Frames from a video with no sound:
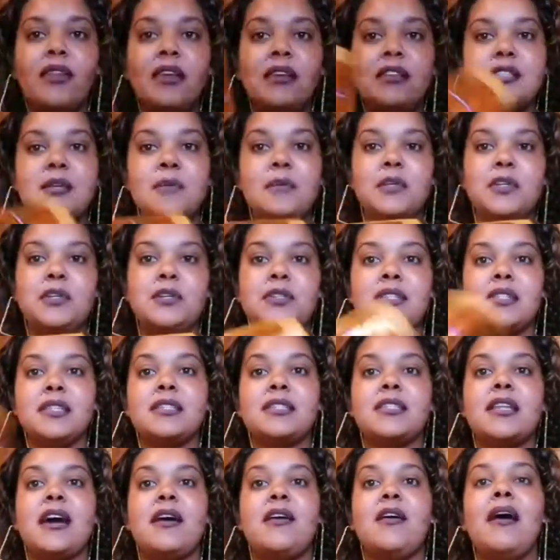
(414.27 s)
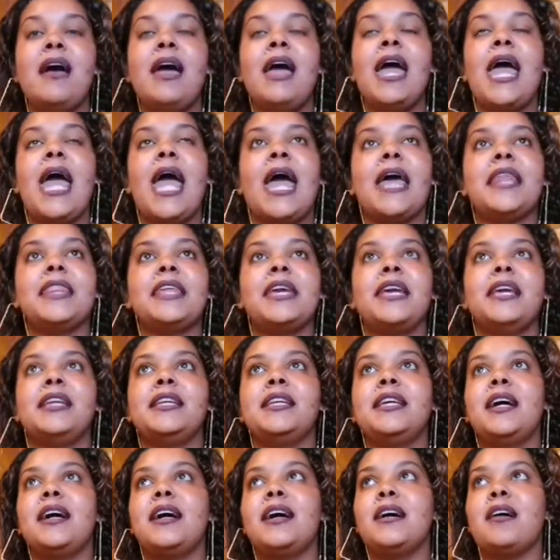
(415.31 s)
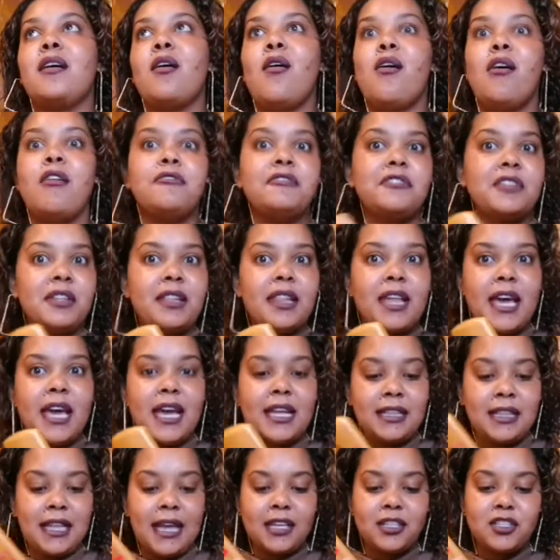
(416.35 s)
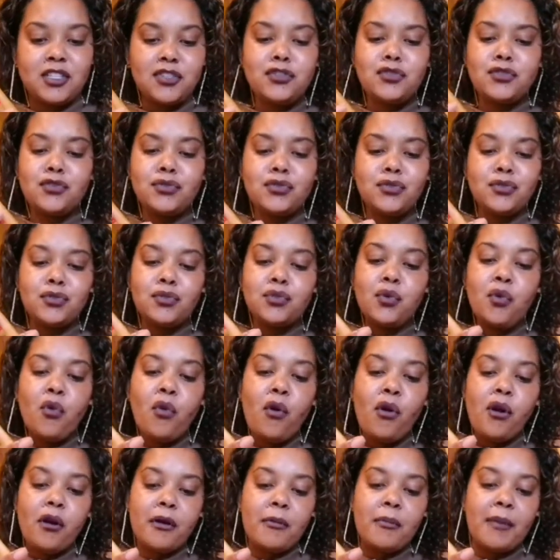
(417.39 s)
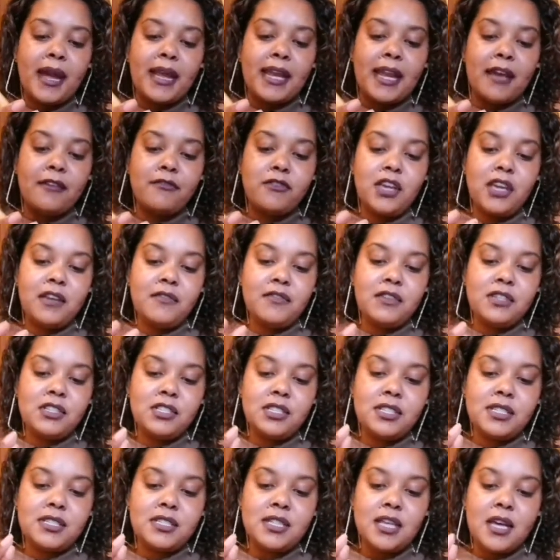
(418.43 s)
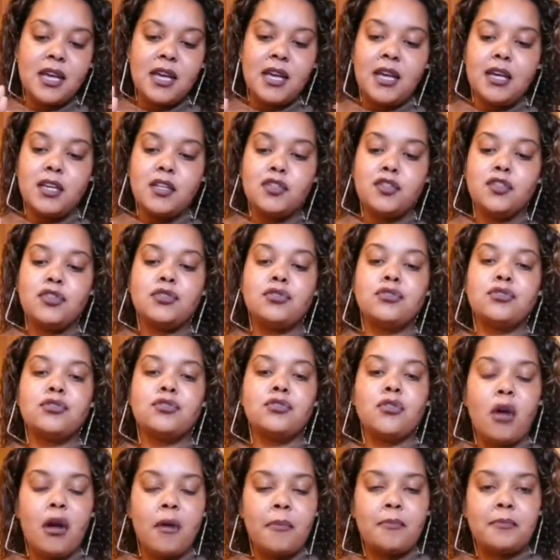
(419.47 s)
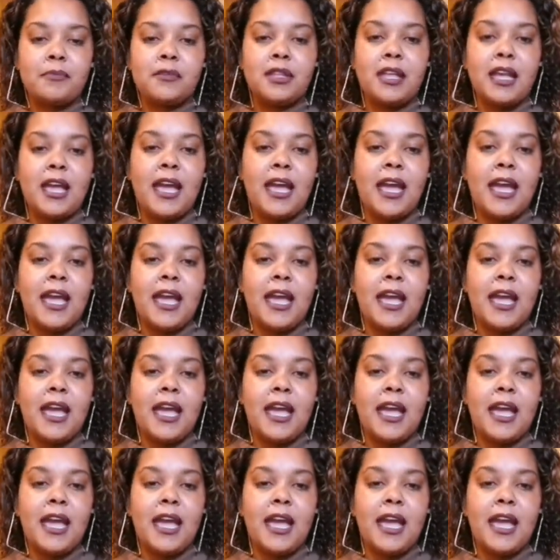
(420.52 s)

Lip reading: so I'm gonna use this now, and then after that, like, just talk, man. Have you ever just stopped